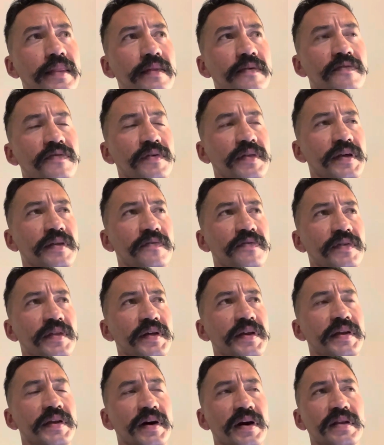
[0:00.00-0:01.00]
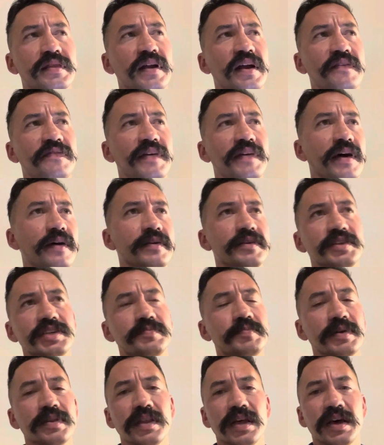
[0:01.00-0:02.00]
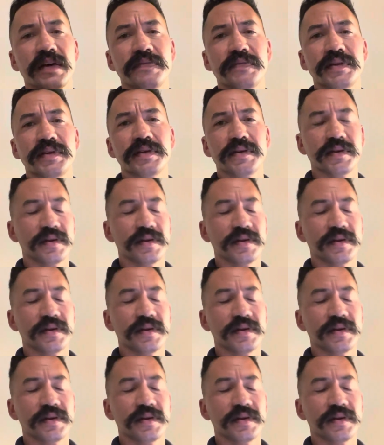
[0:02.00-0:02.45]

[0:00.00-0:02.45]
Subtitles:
for the duct that I found to just be left